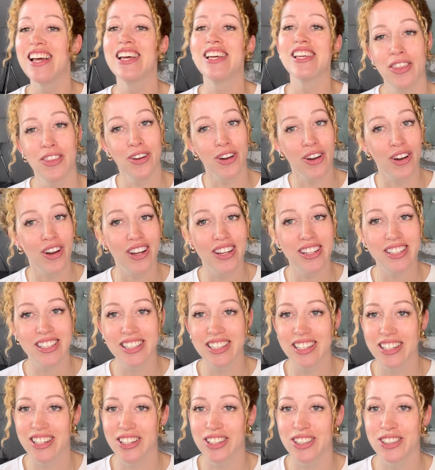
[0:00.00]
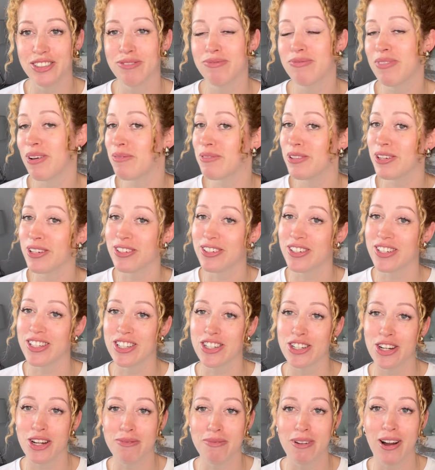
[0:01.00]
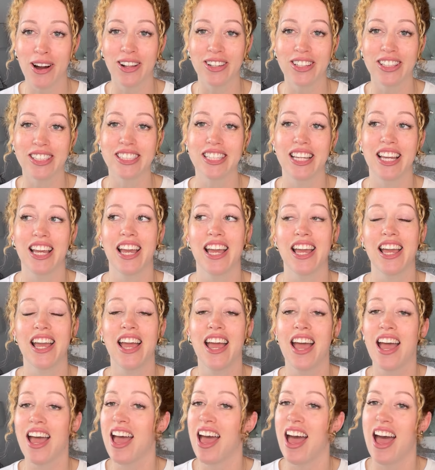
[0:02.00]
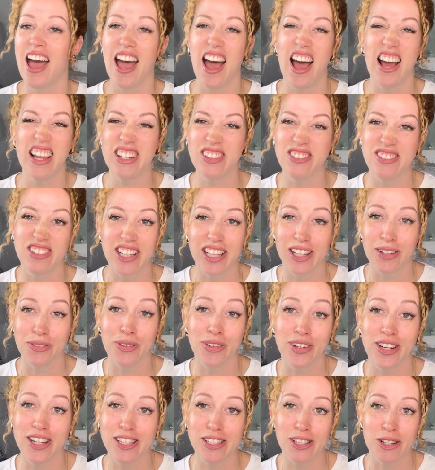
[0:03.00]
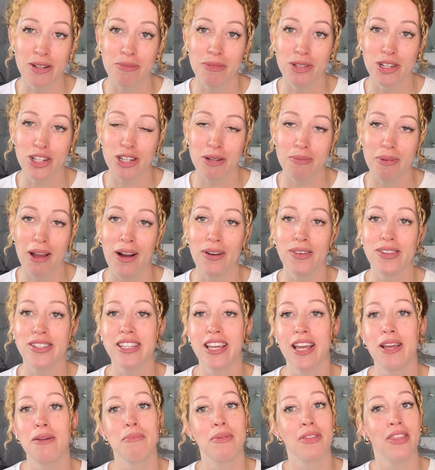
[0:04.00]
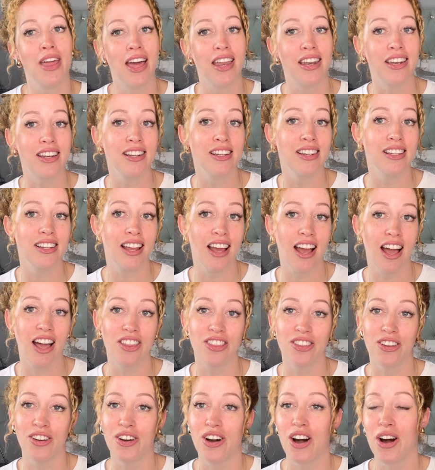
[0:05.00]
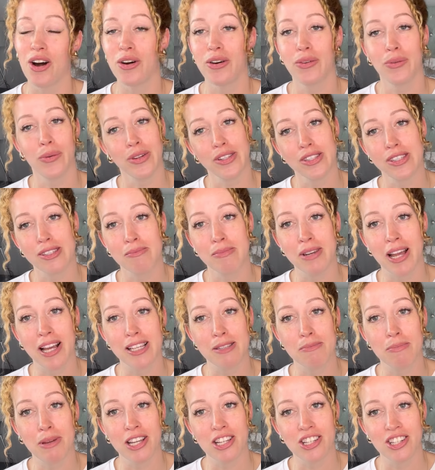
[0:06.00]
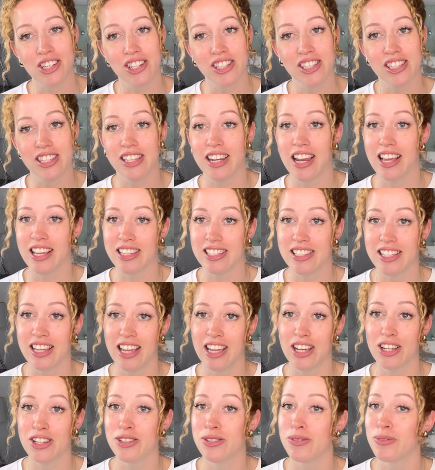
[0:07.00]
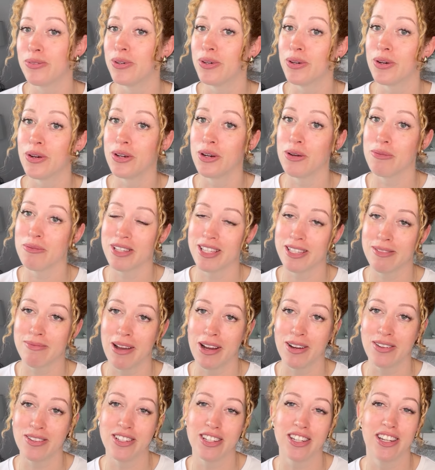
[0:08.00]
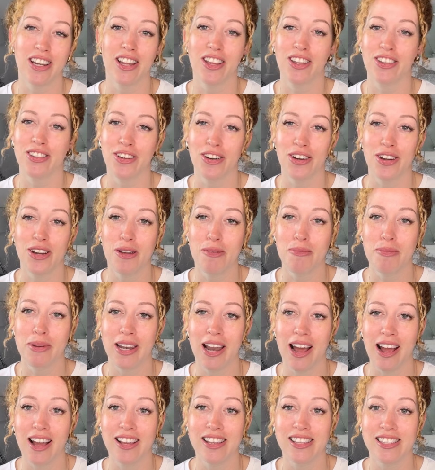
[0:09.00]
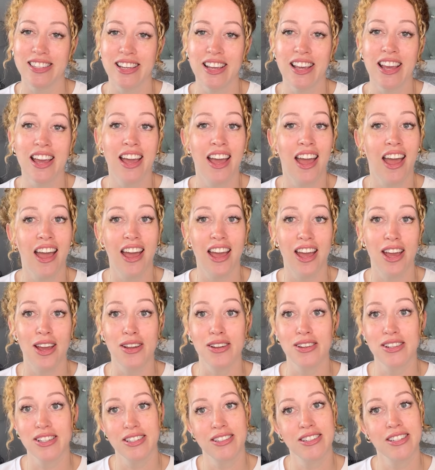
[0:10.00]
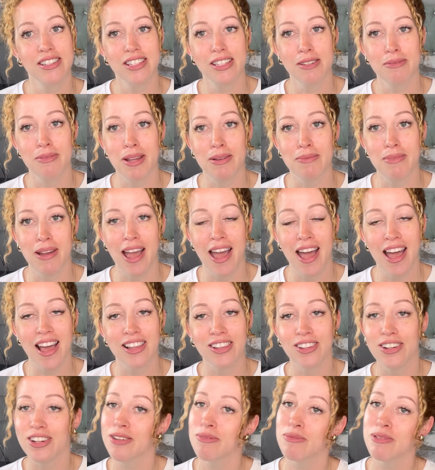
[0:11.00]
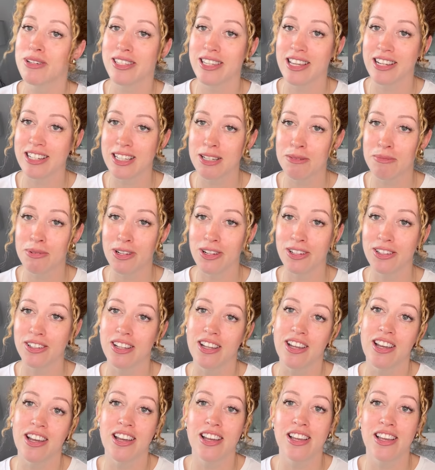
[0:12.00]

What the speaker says: Thought, you know, I'm going to enjoy my holiday. I didn't really worry too much about it, but then I thought, oh, I want some nice pictures the next day because we were going up this mountain, and I thought it'd be nice to make my hair look presentable.